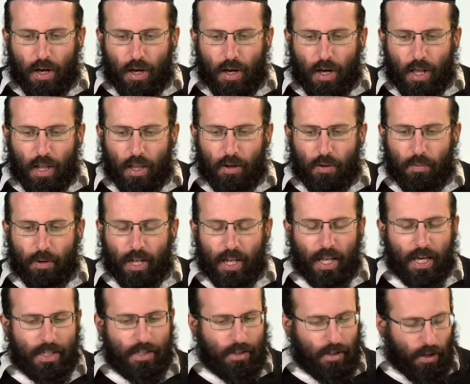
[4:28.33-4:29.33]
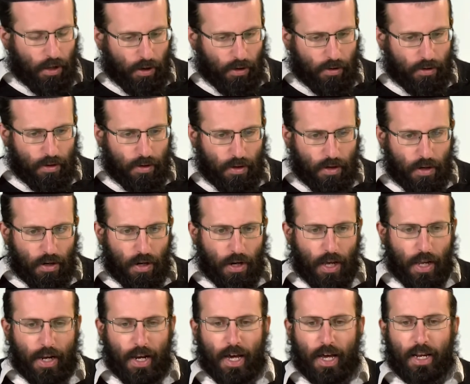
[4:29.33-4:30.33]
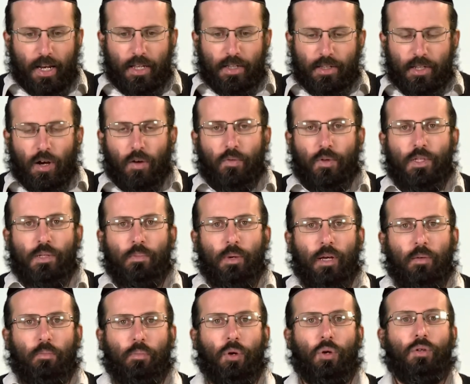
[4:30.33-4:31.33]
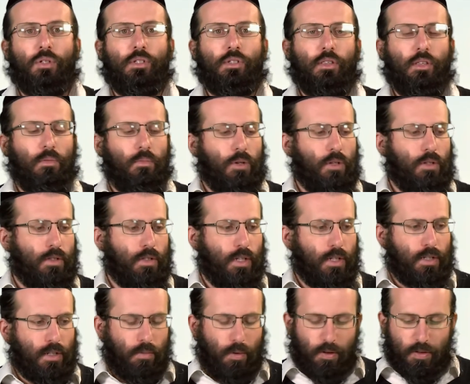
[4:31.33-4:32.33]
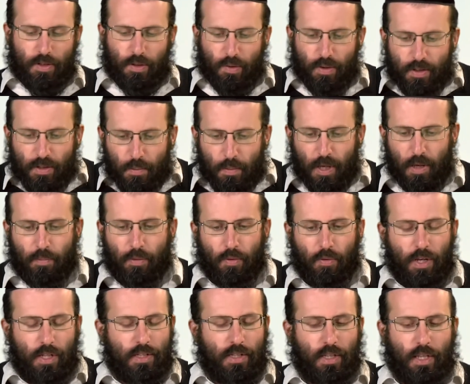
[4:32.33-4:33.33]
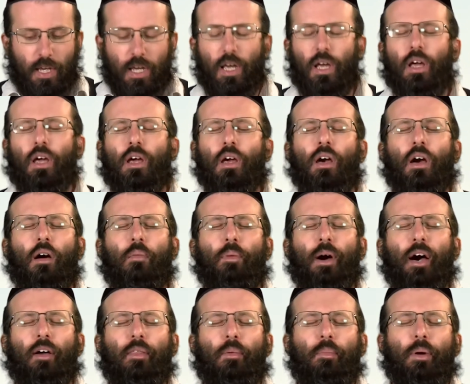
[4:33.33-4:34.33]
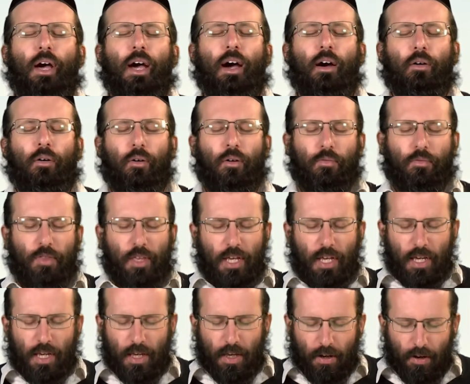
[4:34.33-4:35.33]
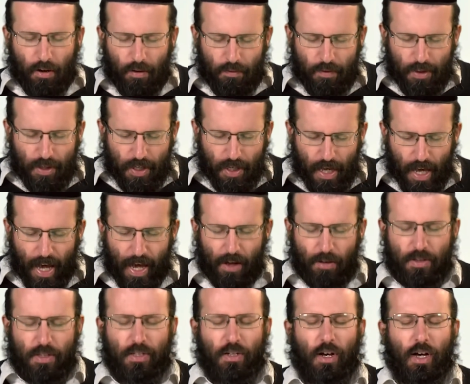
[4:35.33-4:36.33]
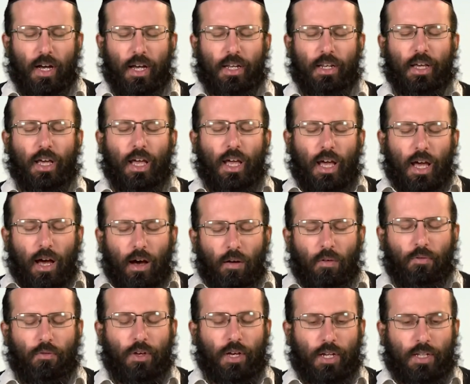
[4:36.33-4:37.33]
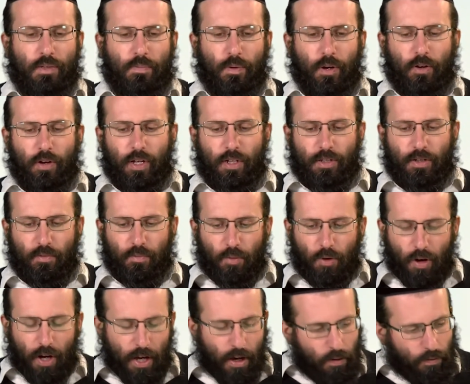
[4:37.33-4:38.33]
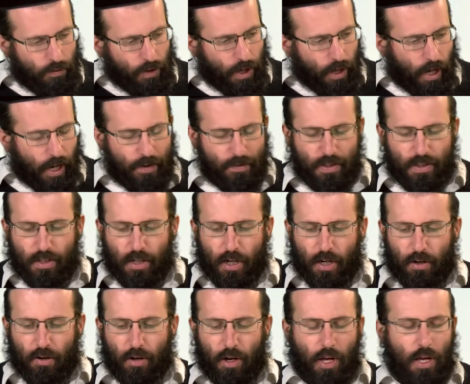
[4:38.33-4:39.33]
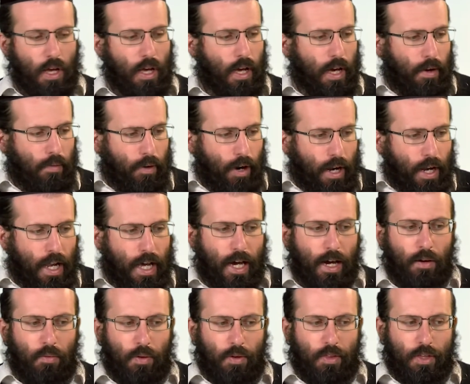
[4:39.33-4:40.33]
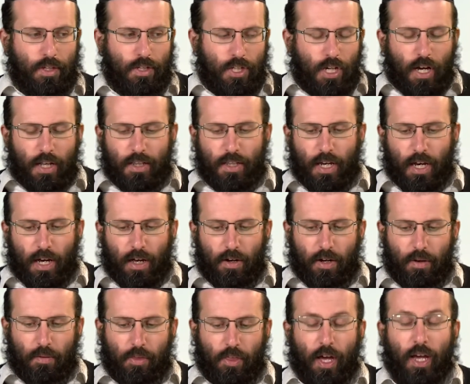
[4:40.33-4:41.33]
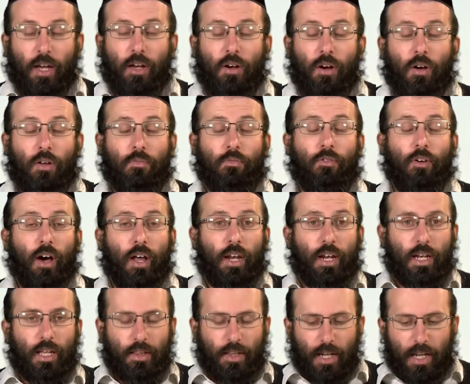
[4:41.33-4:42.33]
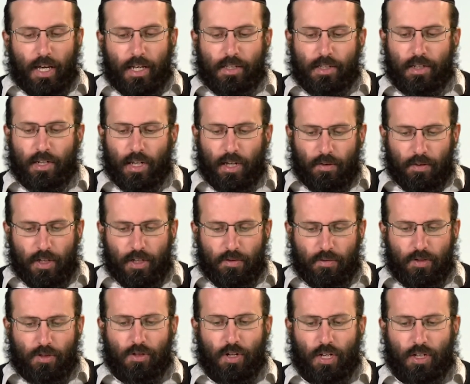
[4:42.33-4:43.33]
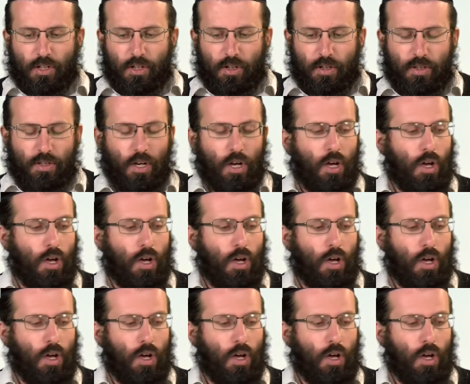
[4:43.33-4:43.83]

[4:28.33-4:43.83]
a little bit less alone. And that in itself is a big boost to the immune system. I was talking to people recently about the power of the outside healthy experience, of more healthy lifestyle. And right now with the shutdown, and thank God finally the lessening of these restrictions,